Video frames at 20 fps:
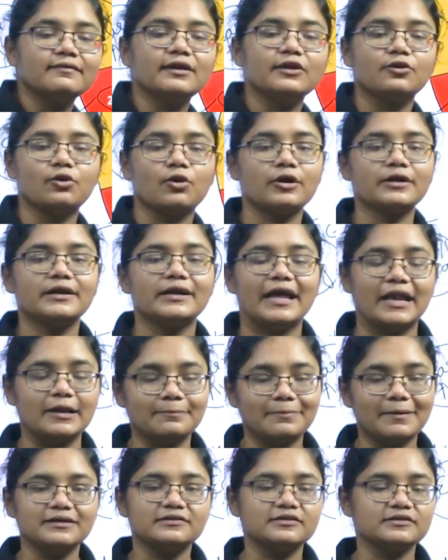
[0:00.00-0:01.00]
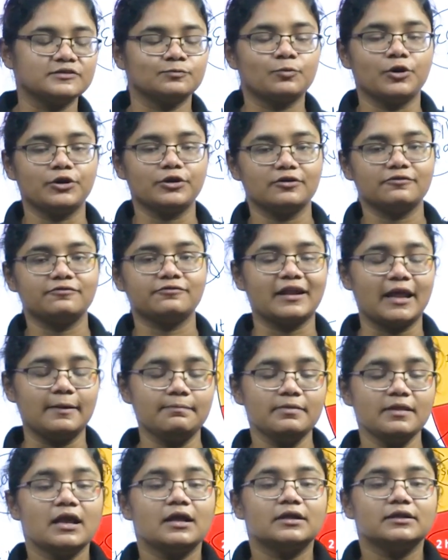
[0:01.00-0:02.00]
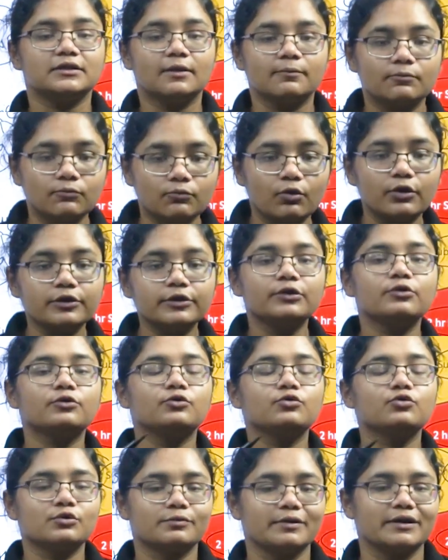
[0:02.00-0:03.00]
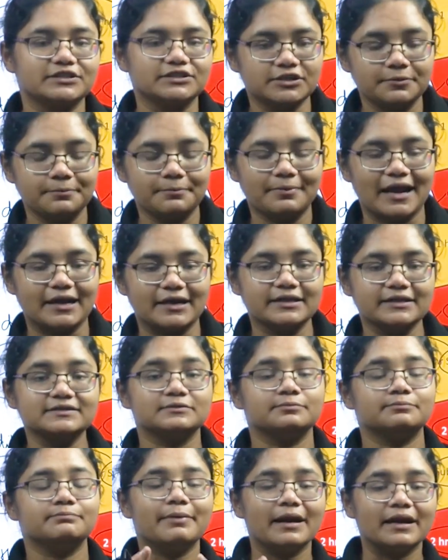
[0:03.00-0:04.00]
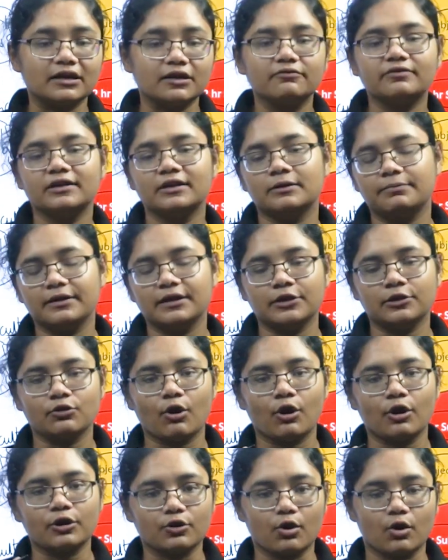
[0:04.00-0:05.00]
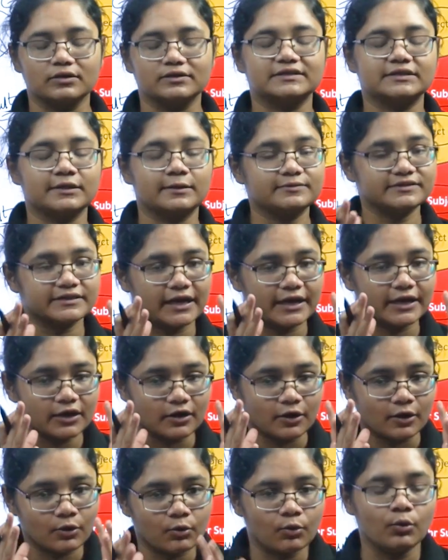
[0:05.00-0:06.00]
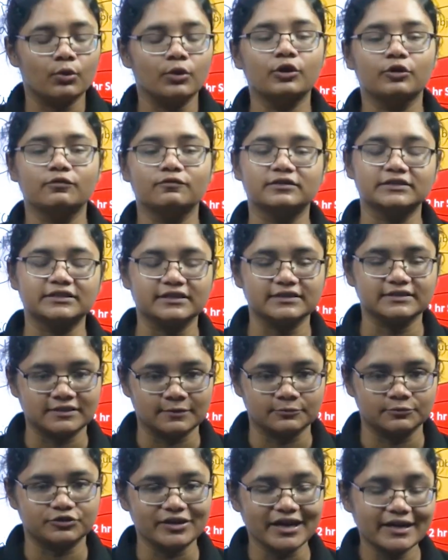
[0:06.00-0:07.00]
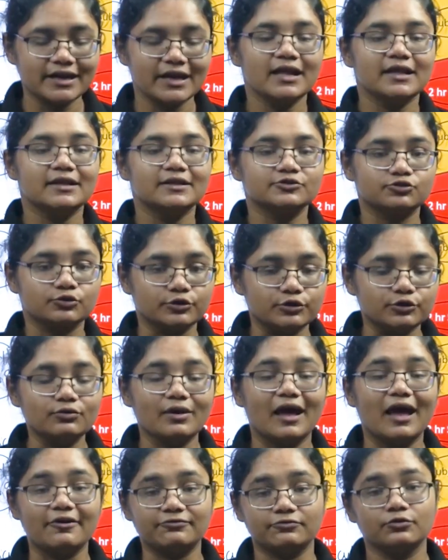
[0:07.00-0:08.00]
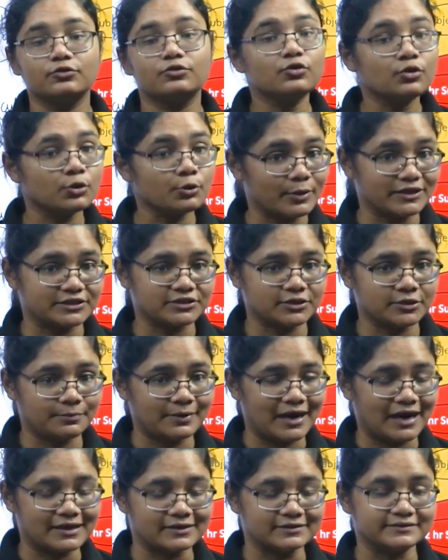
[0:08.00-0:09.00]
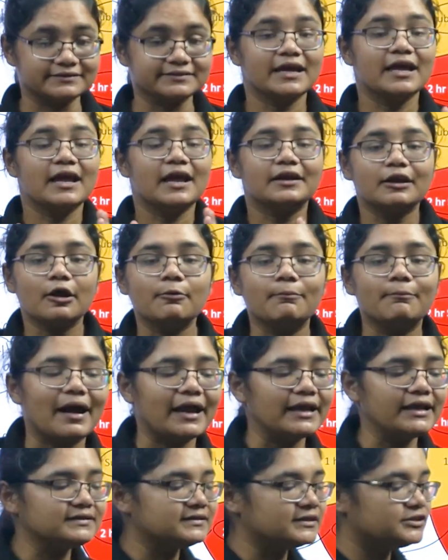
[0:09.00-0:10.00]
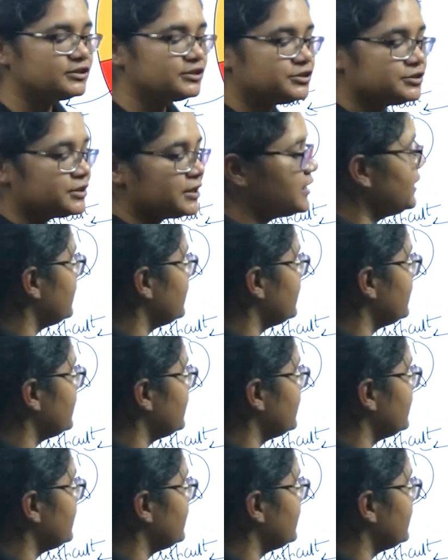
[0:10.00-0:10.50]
will not help at this point of time. The more you do question practice, better will be your concepts and hold over the subject. So you have to do question practice. Now my suggestion